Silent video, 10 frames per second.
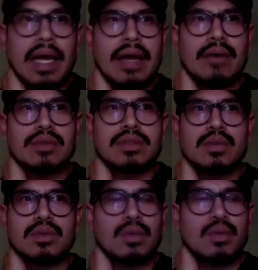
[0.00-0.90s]
was,
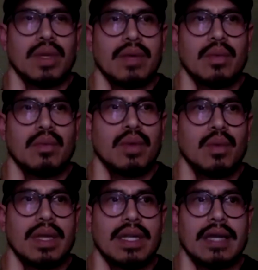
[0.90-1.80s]
we went
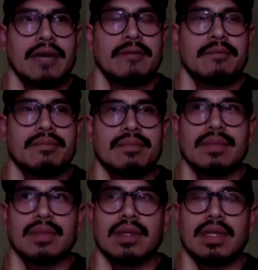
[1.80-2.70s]
like
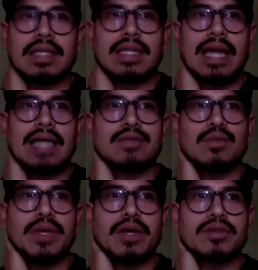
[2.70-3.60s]
the last week
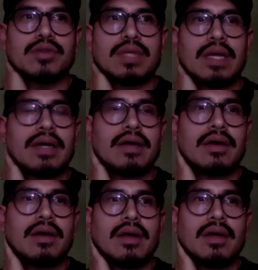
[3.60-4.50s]
or two that,
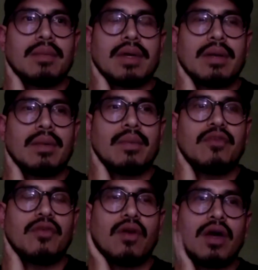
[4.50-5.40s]
but
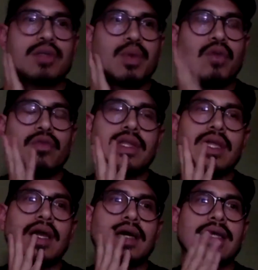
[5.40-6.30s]
for us, we were really
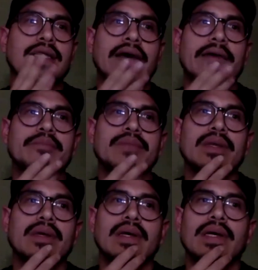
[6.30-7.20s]
lucky that
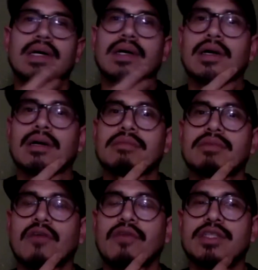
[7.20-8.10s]
our
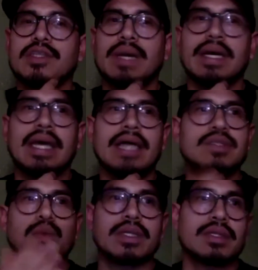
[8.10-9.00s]
fellowship got canceled
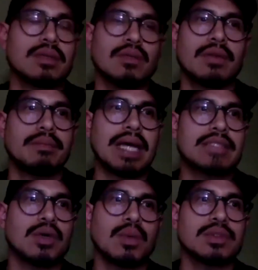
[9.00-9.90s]
when
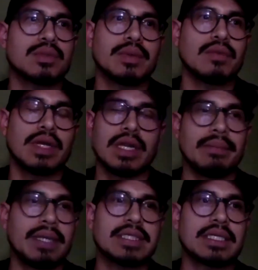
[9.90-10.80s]
basketball was already
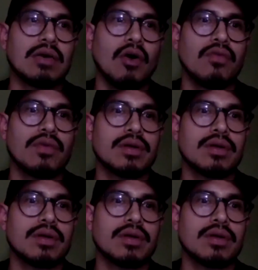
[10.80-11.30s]
basically over.